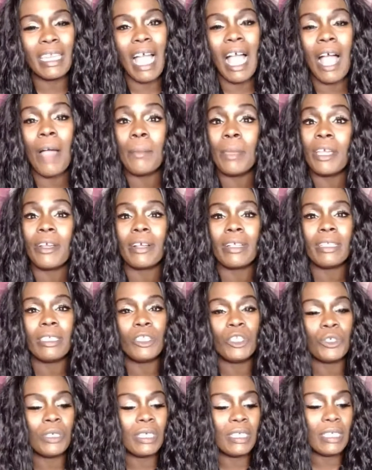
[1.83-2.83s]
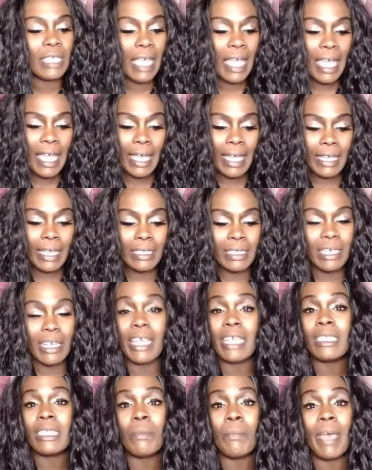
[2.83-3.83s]
I'm Erica Latrice, and
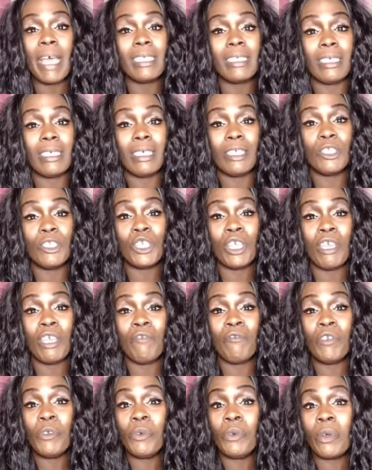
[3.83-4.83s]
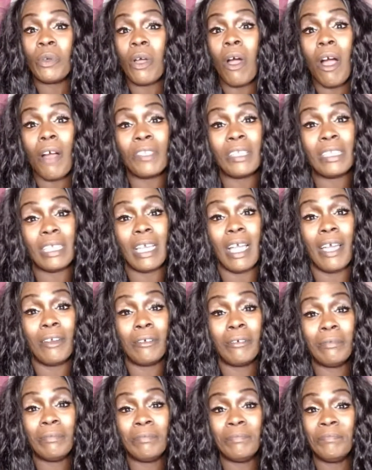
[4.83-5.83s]
today's message, if you caught the
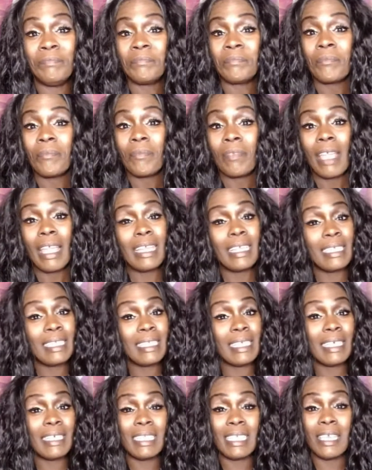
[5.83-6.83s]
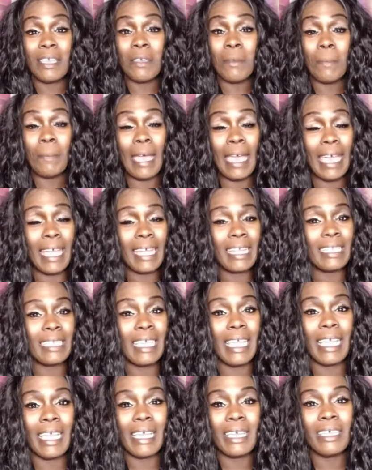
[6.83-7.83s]
title, it says get packed.
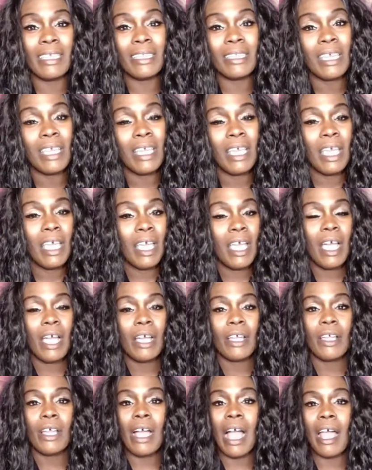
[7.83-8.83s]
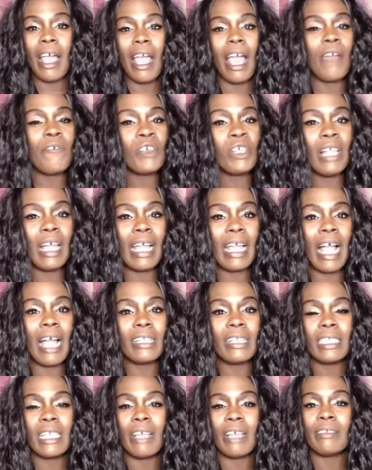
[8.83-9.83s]
And I feel like I
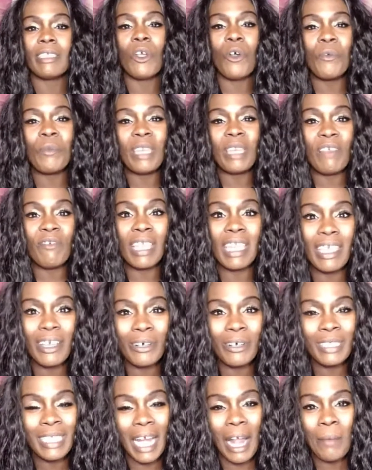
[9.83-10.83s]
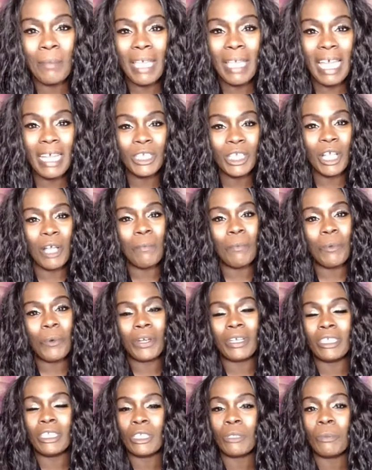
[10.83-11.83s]
just have so many videos that I'm catching up on
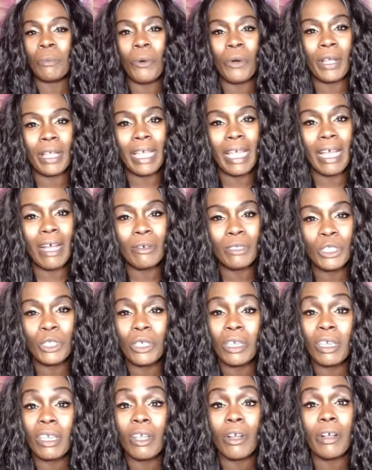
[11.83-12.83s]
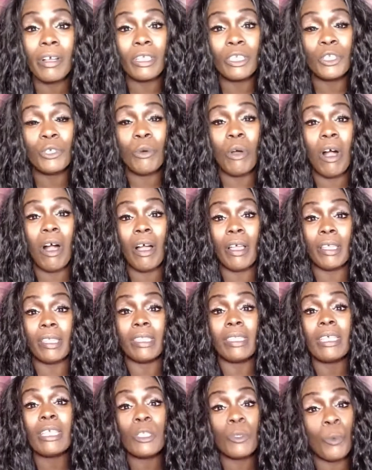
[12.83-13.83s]
and just pouring out to encourage you all. And
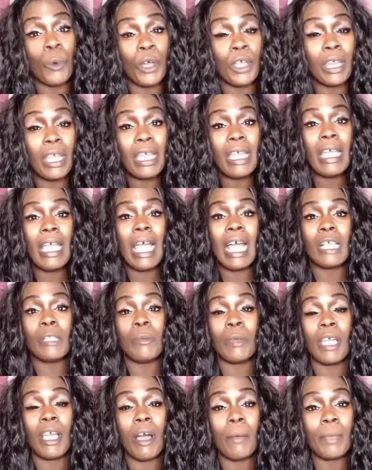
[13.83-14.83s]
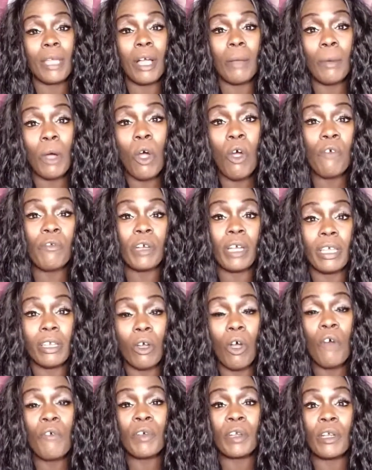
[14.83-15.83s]
this one has been coming up over and
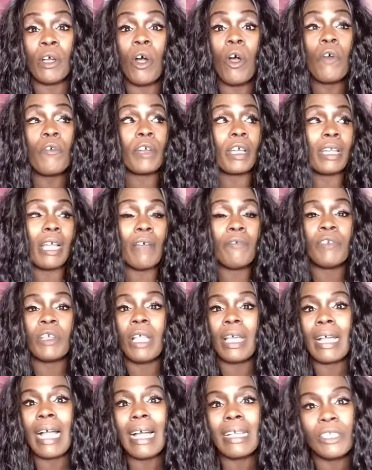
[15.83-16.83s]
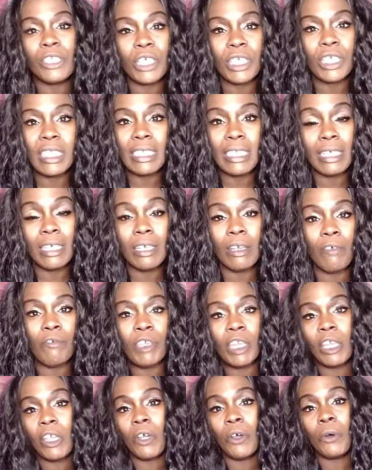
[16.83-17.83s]
over and over. And I feel like I just did a
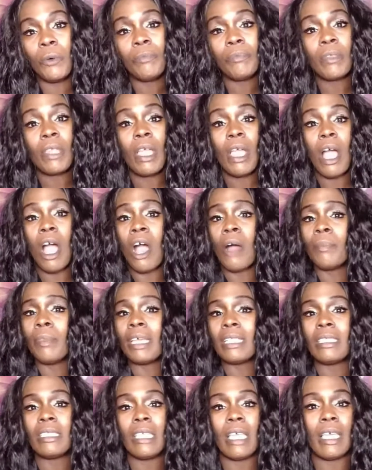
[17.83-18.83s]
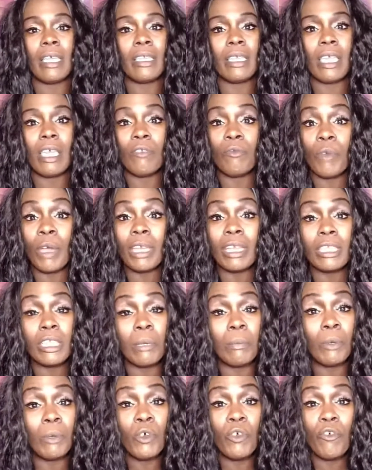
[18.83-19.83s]
video that said, get ready to
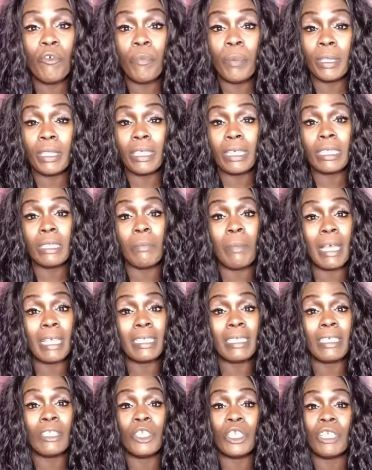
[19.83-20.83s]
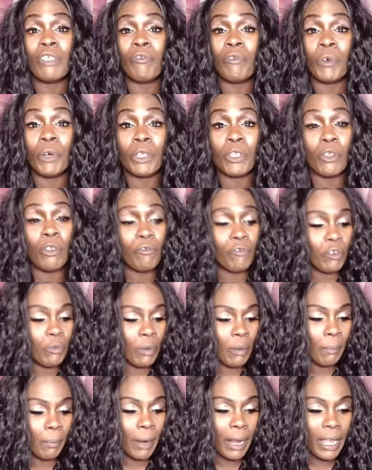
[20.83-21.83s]
move. But this message is for you. If you've
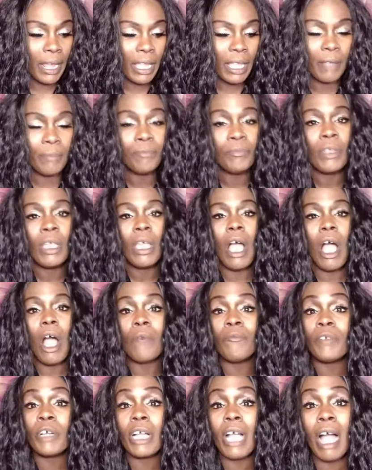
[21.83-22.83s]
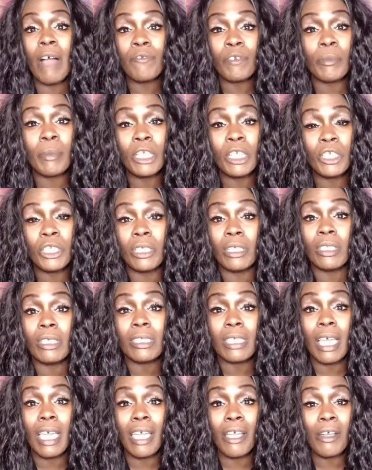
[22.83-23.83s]
been praying for confirmation in this
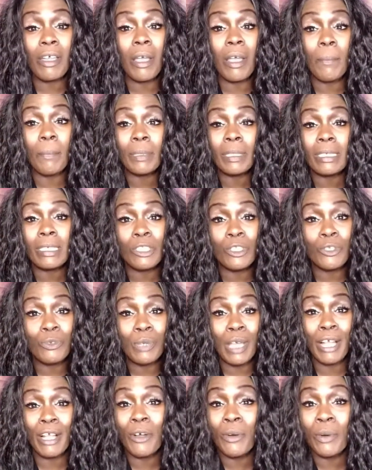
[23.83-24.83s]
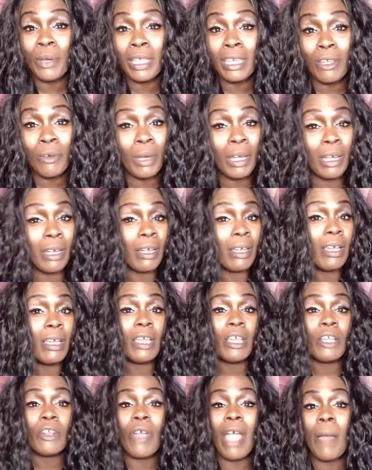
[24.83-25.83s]
area, please do not go anywhere.
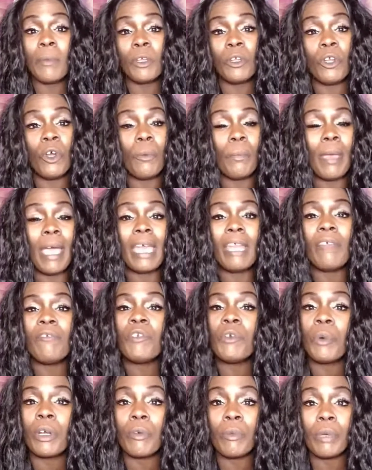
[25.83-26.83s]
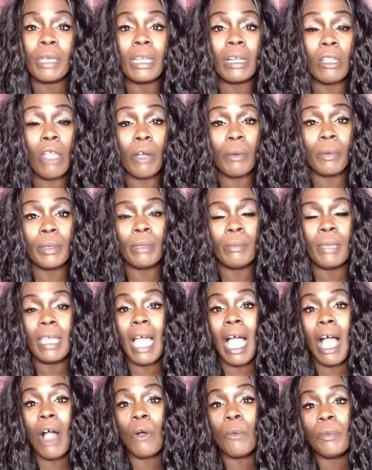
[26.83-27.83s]
Grab your notepad. If you want to read along with me,
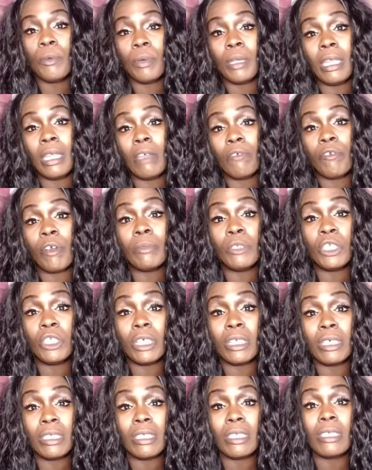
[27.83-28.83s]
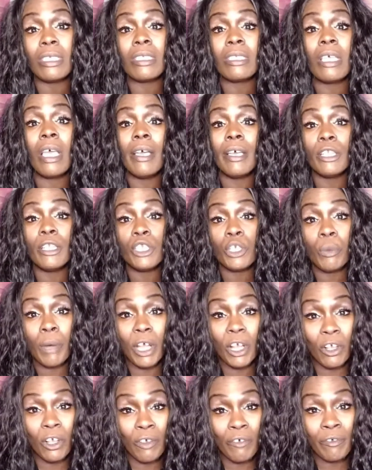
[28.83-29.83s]
I'll be reading from Genesis
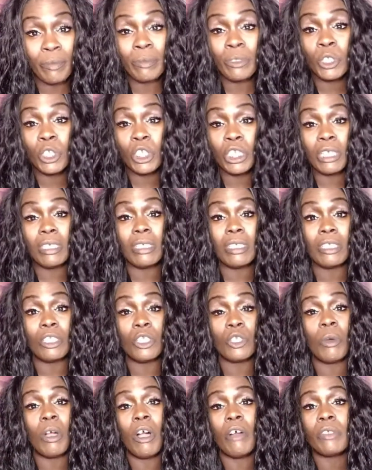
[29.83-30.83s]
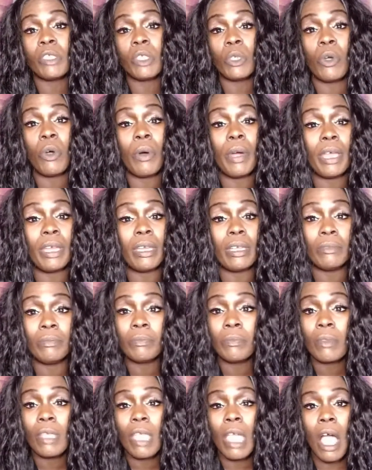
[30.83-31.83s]
12. Genesis 12. So go ahead
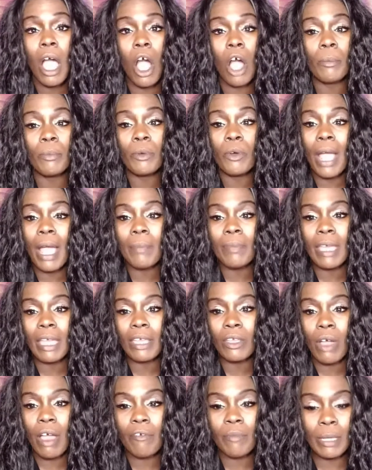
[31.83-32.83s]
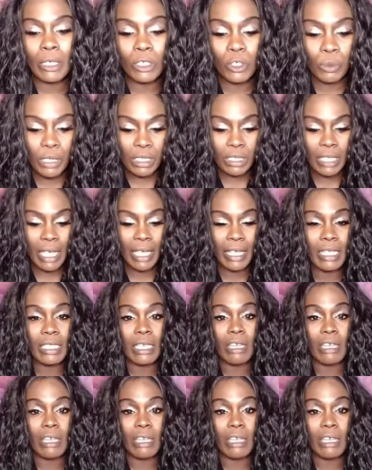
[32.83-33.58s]
and grab that. You'll have about 20 seconds.